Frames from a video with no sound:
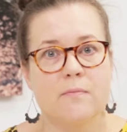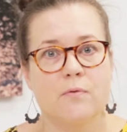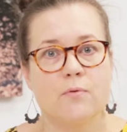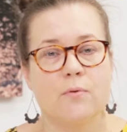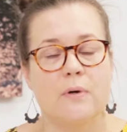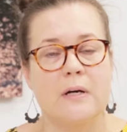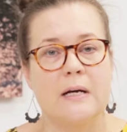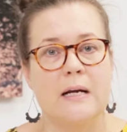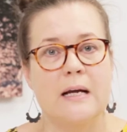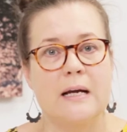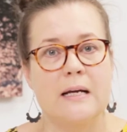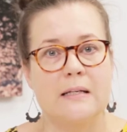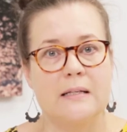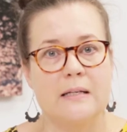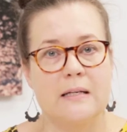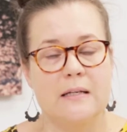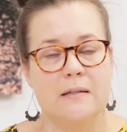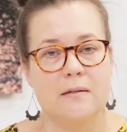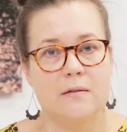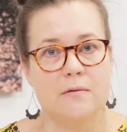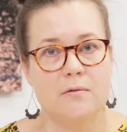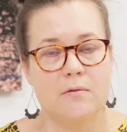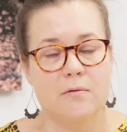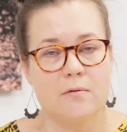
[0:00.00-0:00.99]

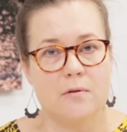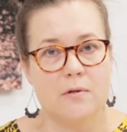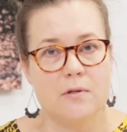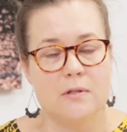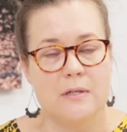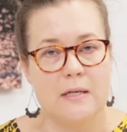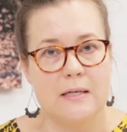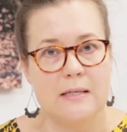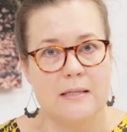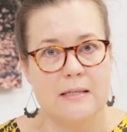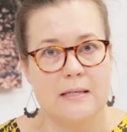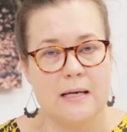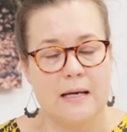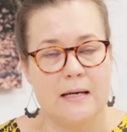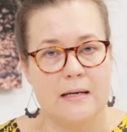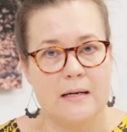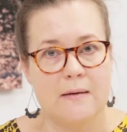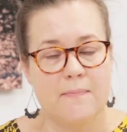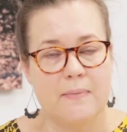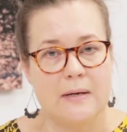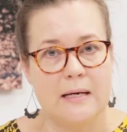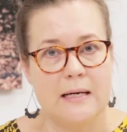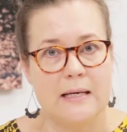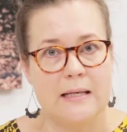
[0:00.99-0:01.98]
related to the
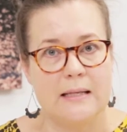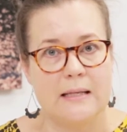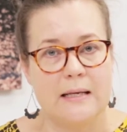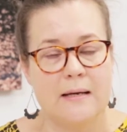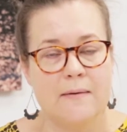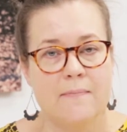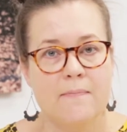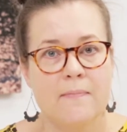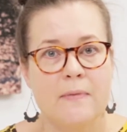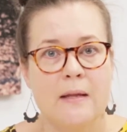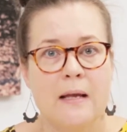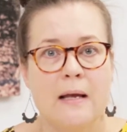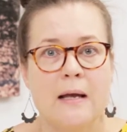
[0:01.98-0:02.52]
sustainability